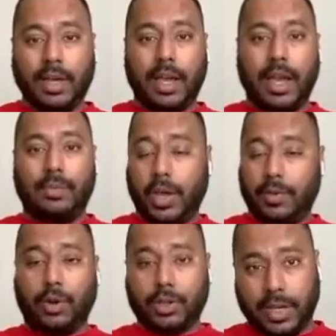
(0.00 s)
And we have
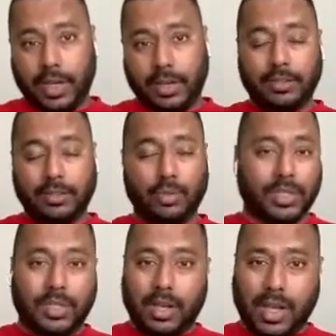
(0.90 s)
Yoktian,
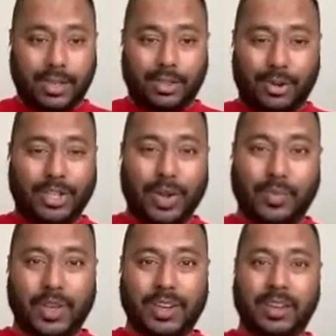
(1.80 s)
superstar hackathon
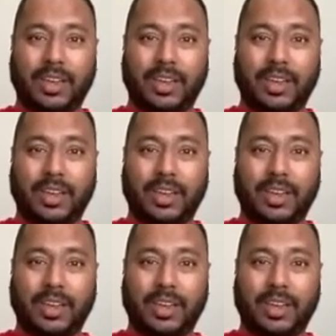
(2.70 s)
champion.